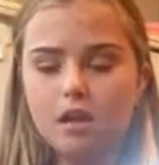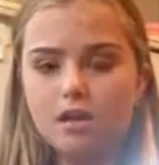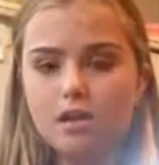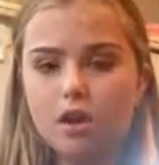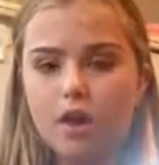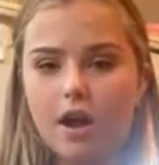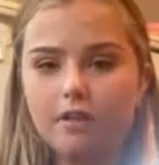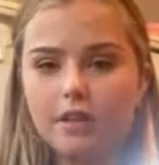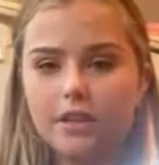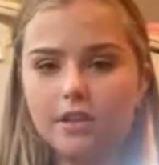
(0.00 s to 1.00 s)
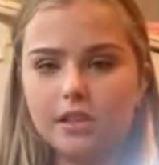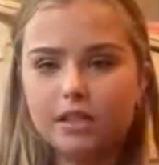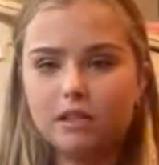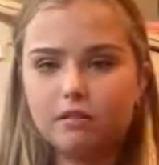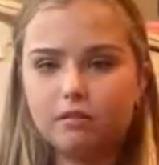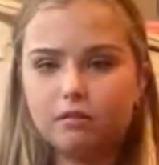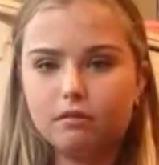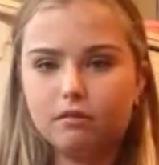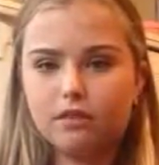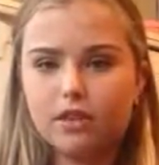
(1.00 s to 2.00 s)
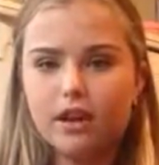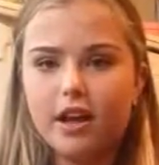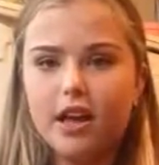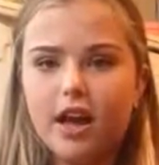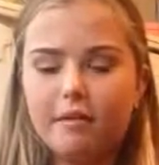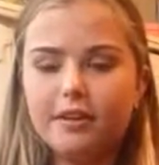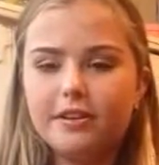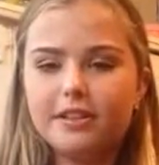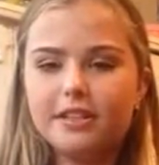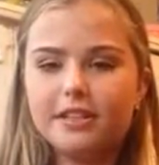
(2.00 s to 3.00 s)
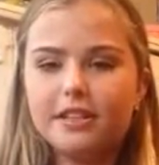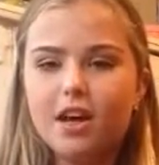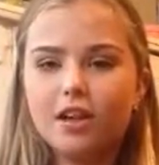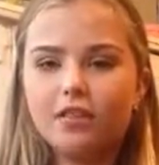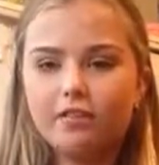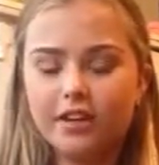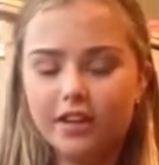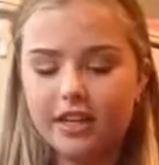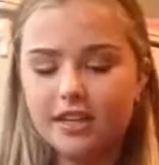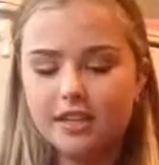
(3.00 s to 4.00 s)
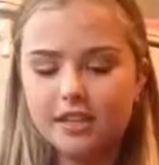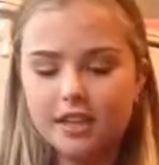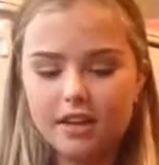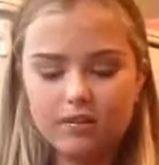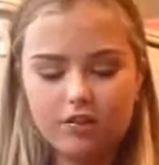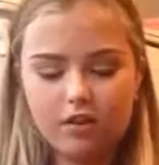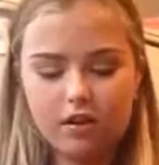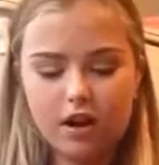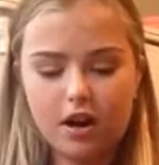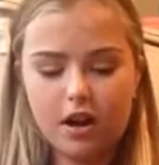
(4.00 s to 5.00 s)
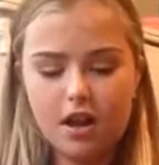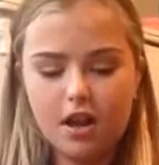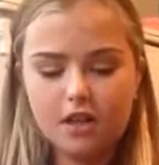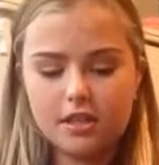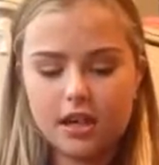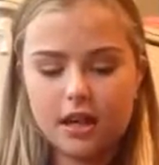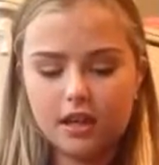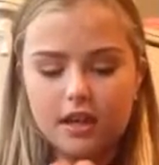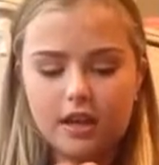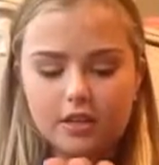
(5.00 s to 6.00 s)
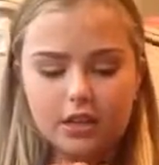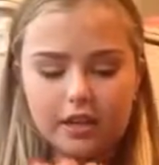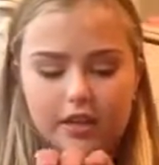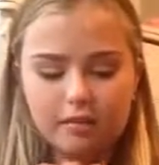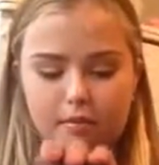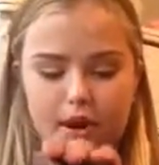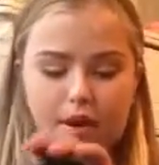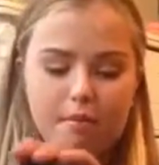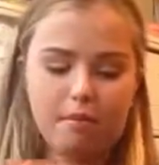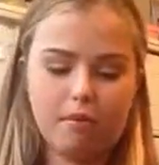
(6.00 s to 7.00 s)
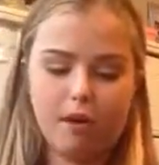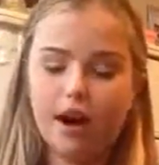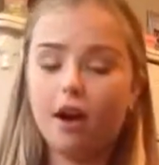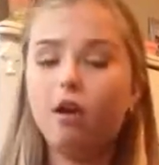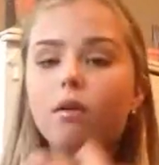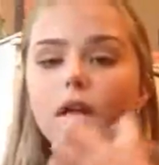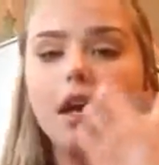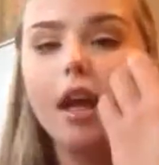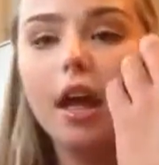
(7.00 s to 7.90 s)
So I've been using this color Venus to highlight underneath my brow.